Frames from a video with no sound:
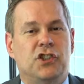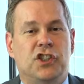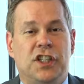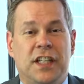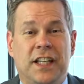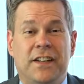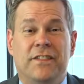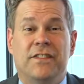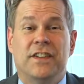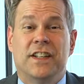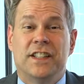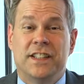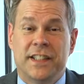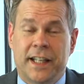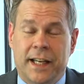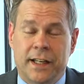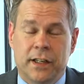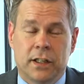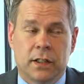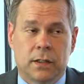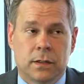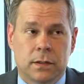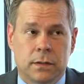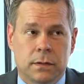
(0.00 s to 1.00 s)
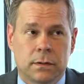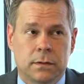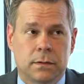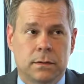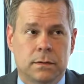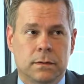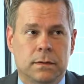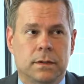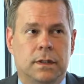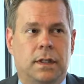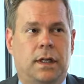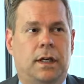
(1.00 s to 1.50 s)
Chief Technical
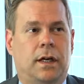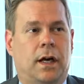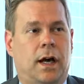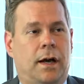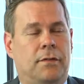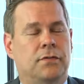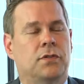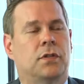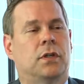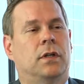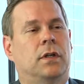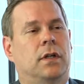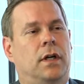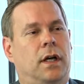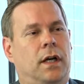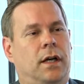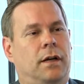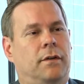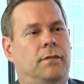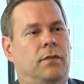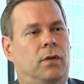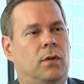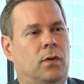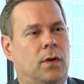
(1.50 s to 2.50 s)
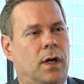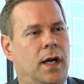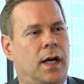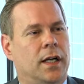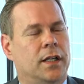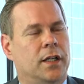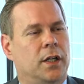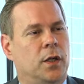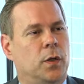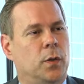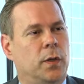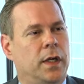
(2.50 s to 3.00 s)
Officer of
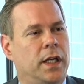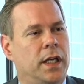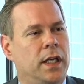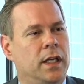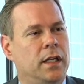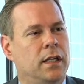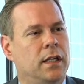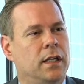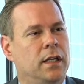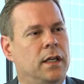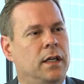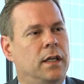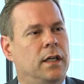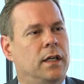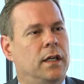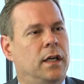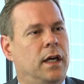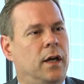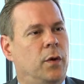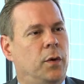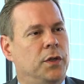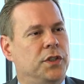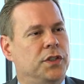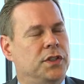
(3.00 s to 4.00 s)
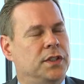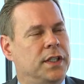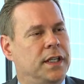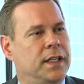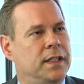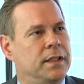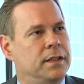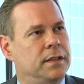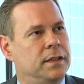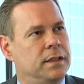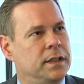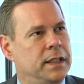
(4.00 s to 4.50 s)
Luraco Inc., which is
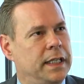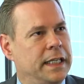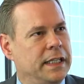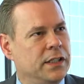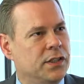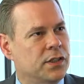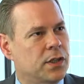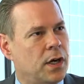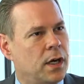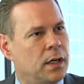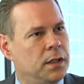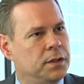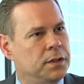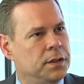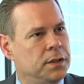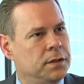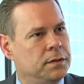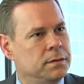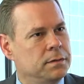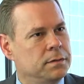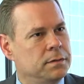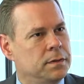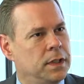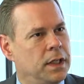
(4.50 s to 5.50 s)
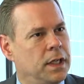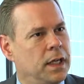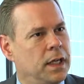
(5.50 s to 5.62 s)
in East Arlington.